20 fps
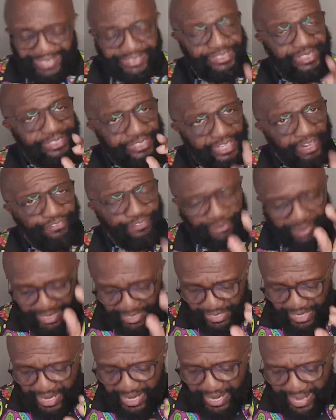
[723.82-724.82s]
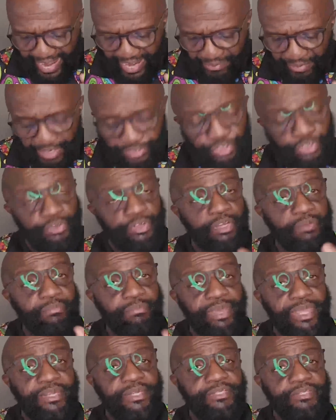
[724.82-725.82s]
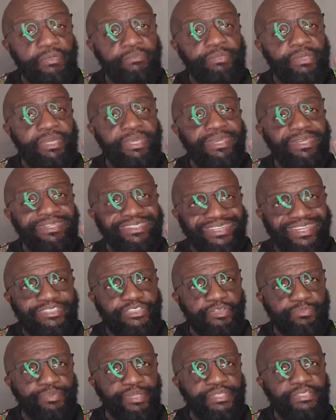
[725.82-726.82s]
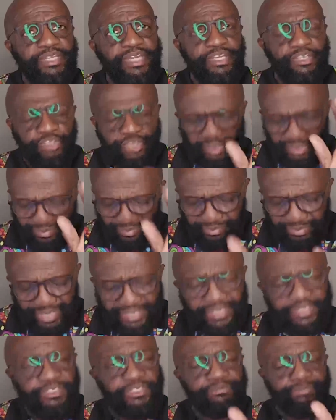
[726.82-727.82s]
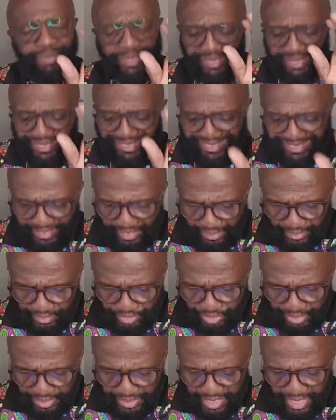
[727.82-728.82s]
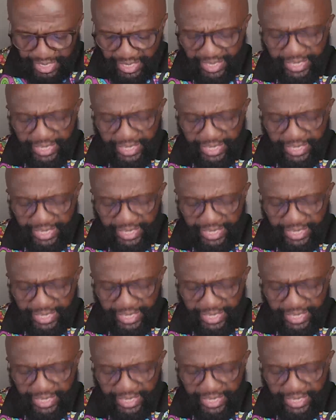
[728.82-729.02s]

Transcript: That's the difference. Amen. You committed to being disciplined. You committed to being diligent.